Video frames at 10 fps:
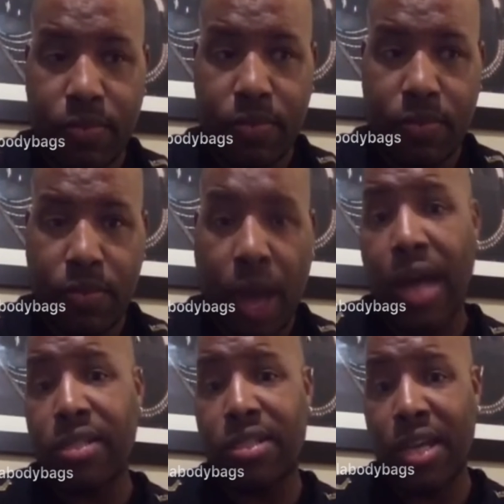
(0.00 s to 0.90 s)
I
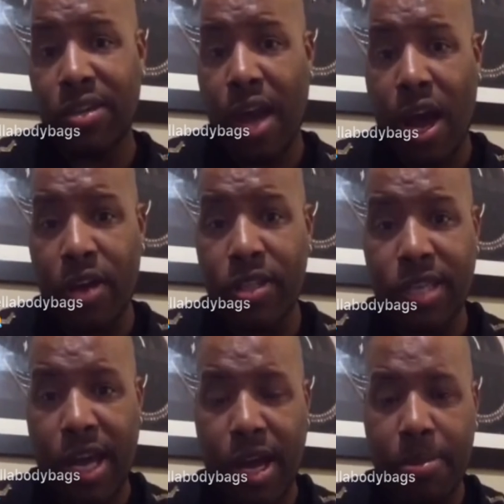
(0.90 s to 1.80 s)
tell y'all all the
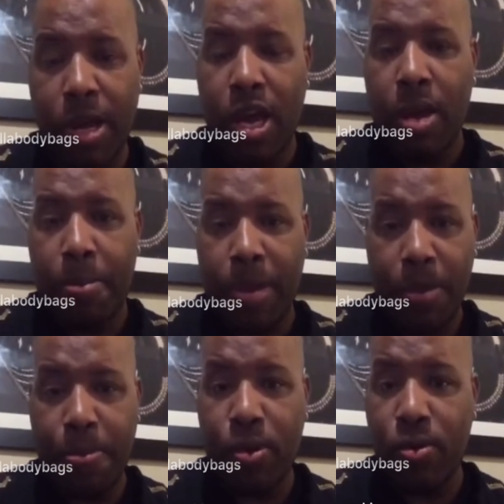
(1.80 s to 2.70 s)
time,
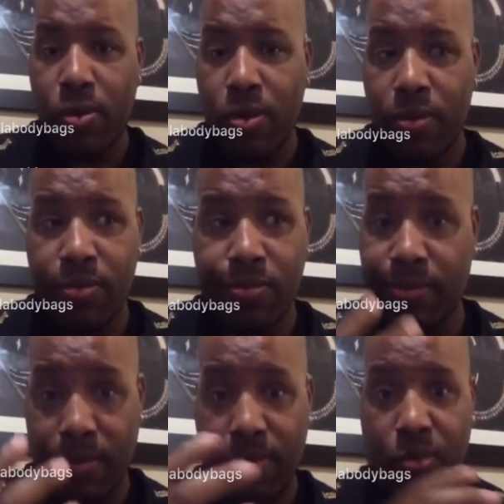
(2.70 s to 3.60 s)
people,
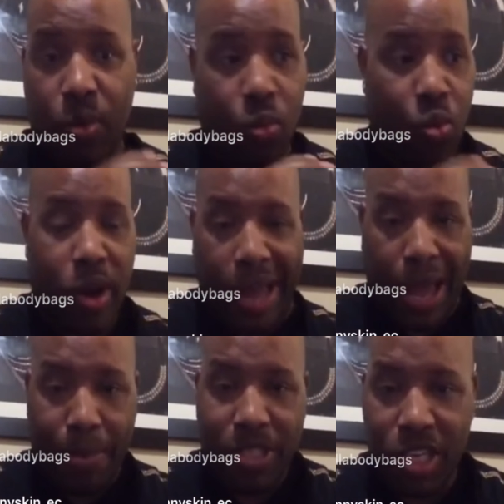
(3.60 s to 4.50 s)
what
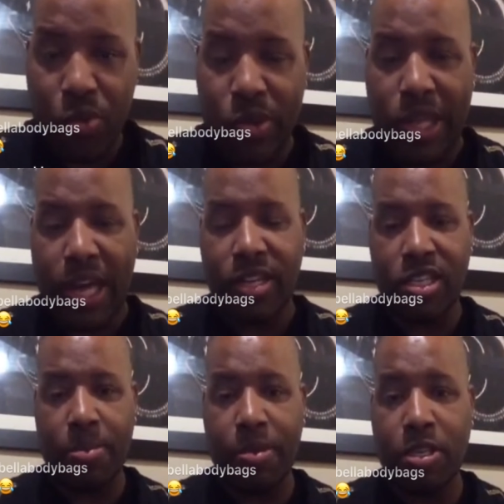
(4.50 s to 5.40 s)
happens in a relationship
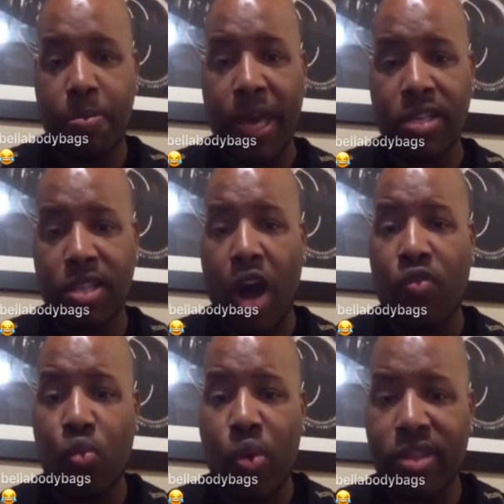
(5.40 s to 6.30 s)
is based off
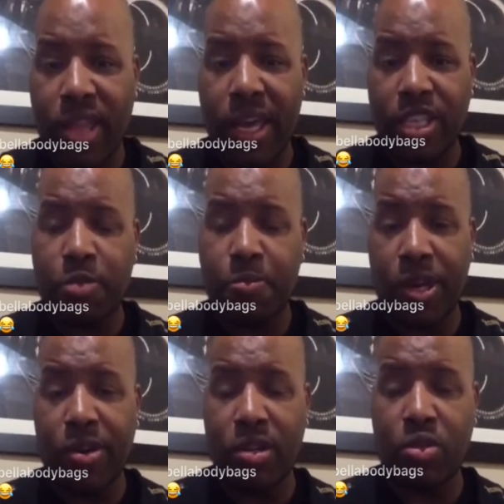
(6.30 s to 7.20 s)
what they
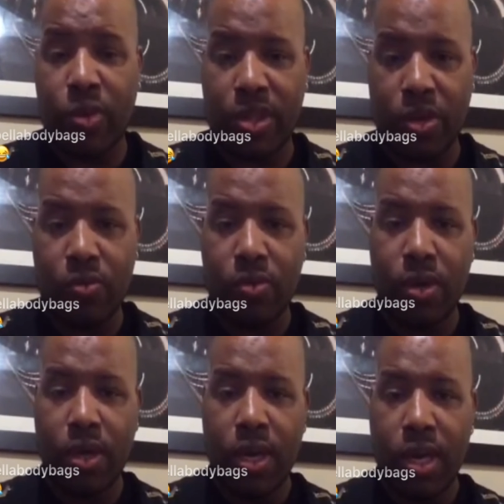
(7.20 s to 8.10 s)
experience with you.
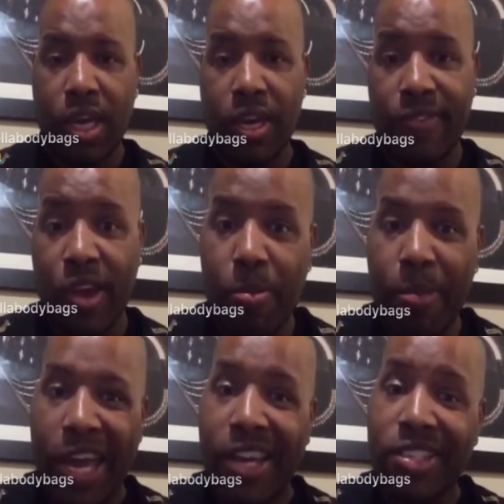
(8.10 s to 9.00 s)
If your man
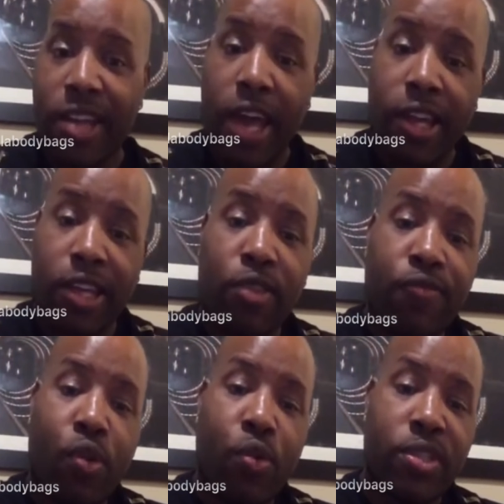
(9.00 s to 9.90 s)
is not looking
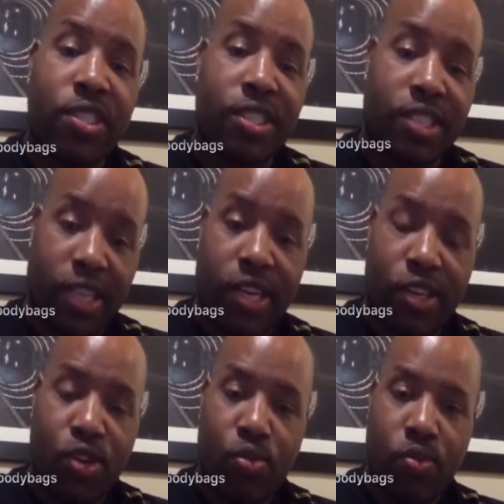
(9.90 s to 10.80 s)
forward to seeing
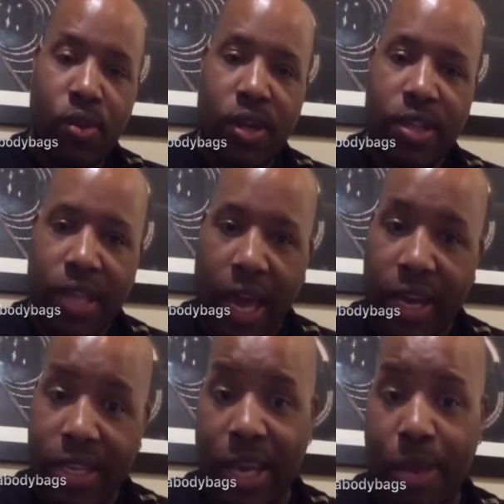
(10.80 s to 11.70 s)
you, that is
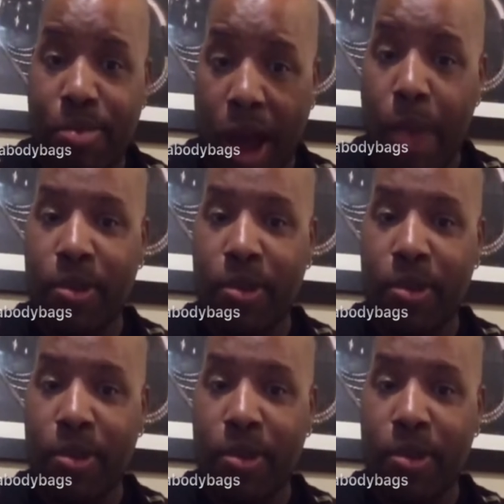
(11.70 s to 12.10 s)
a problem.